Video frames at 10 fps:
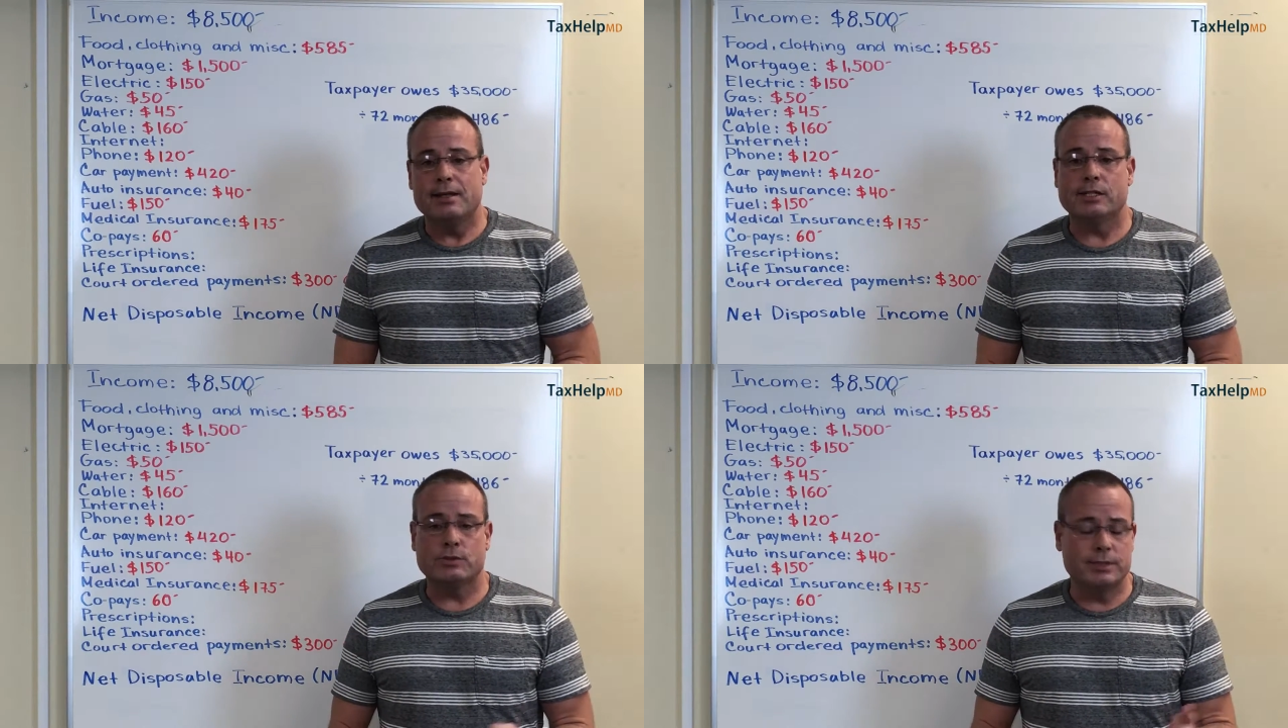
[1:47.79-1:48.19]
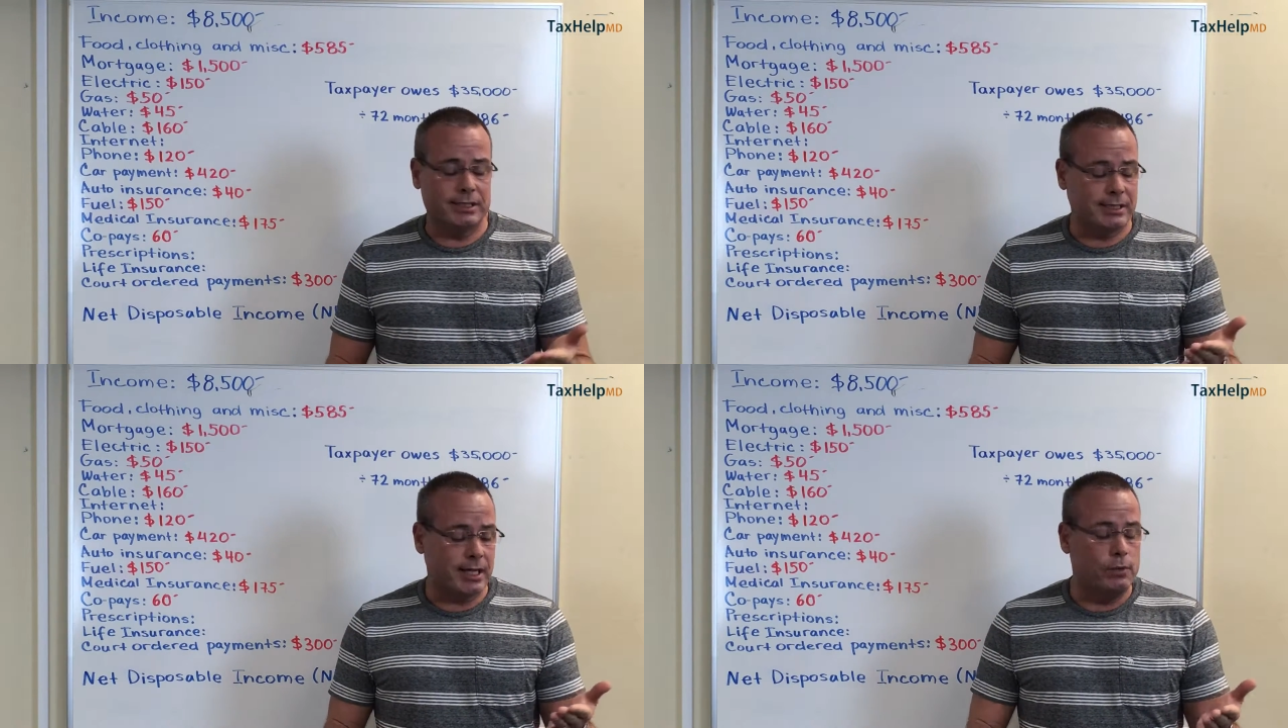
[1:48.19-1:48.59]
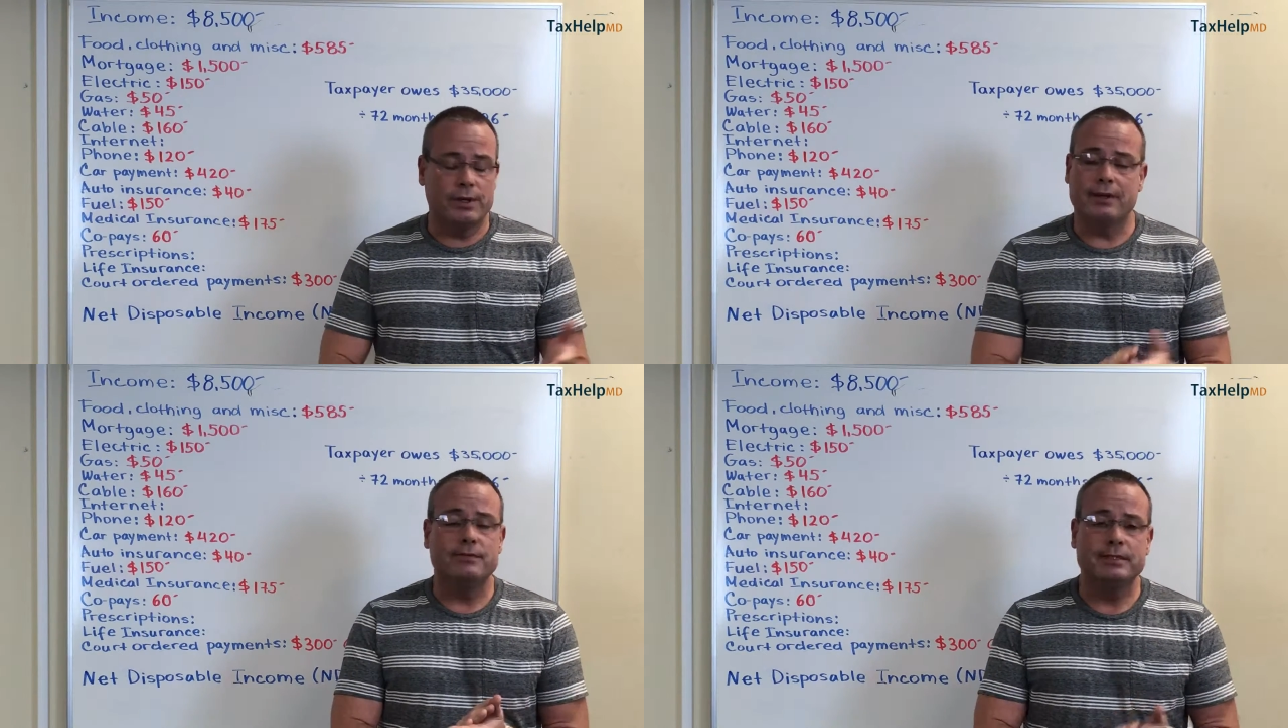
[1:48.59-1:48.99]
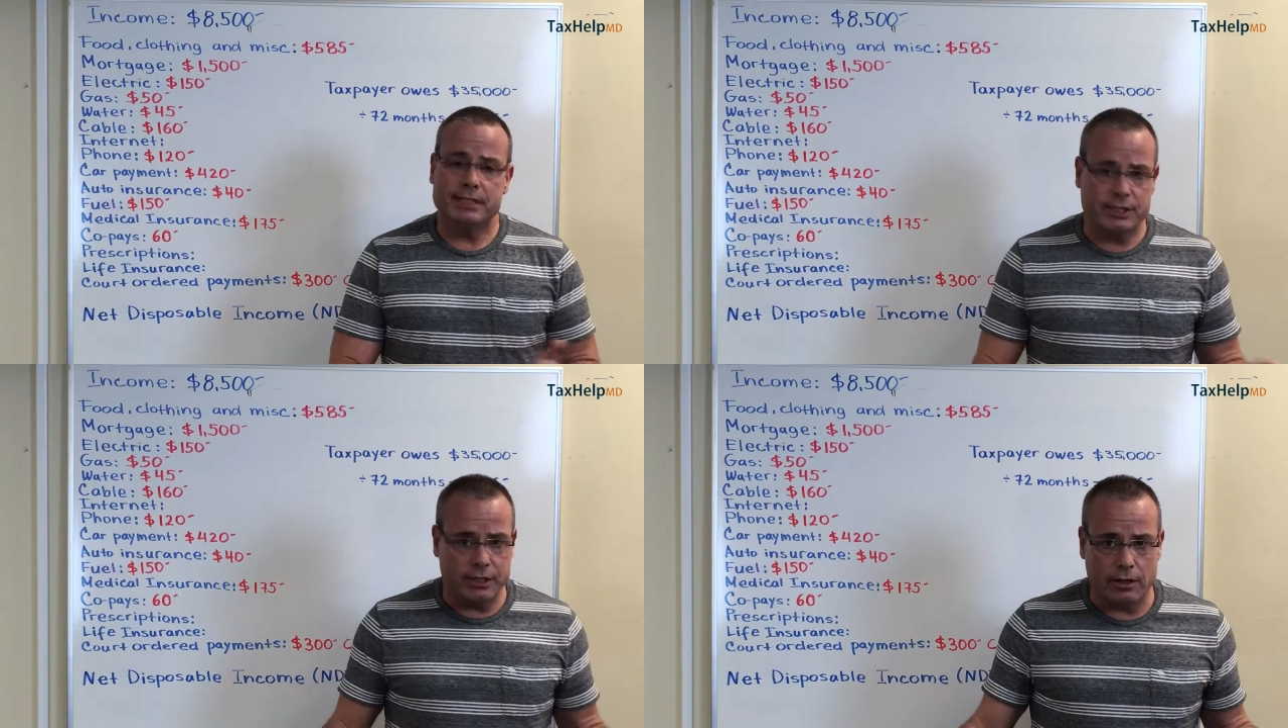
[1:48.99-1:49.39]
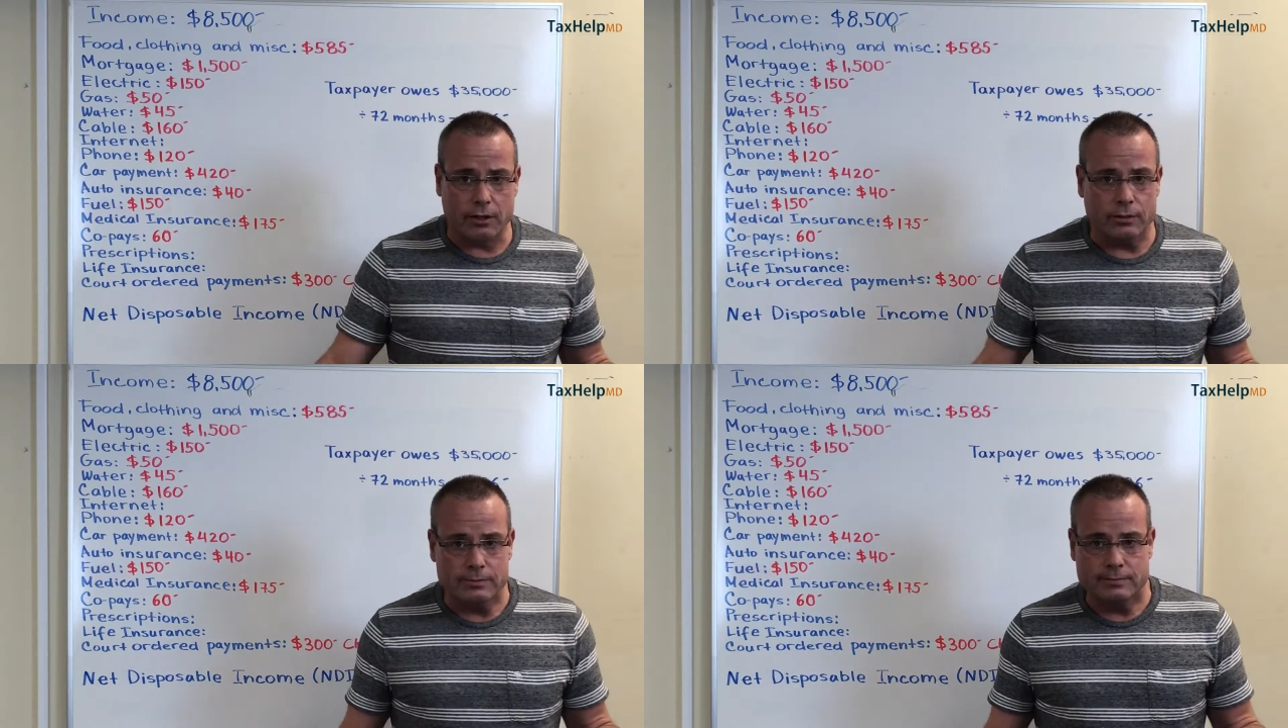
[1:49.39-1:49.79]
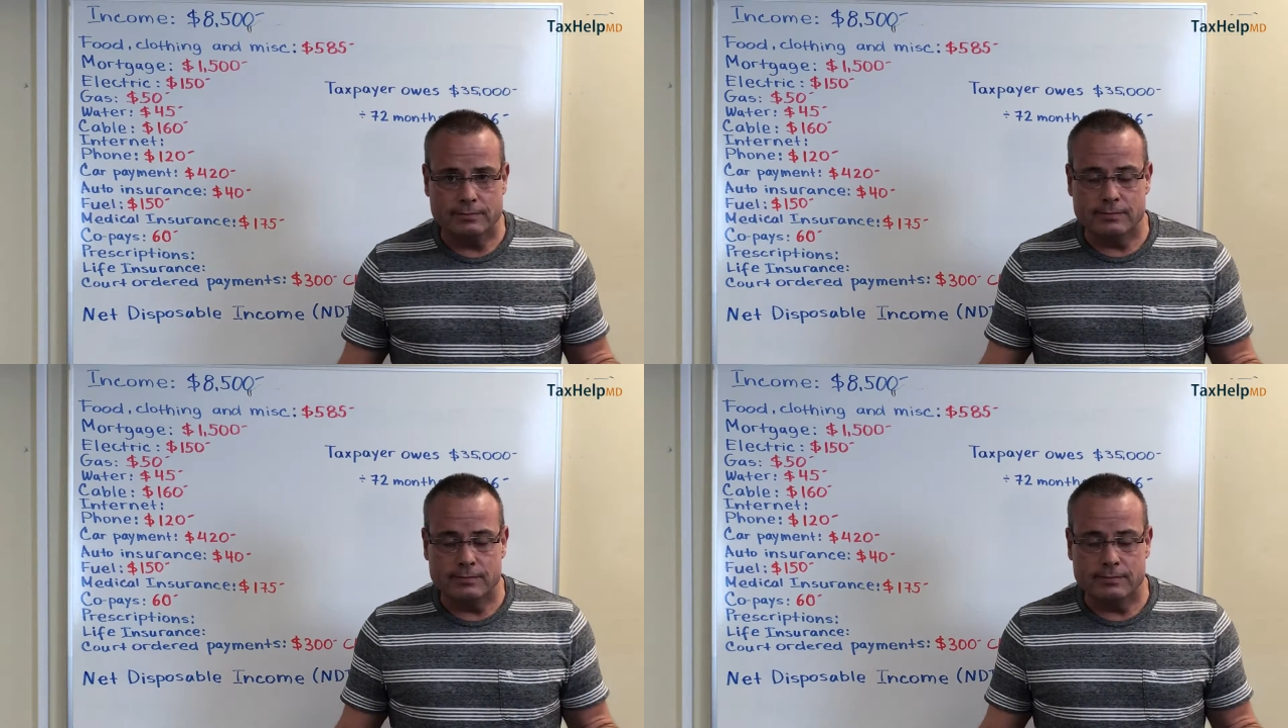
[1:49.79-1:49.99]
That's where you take whatever it is you owe,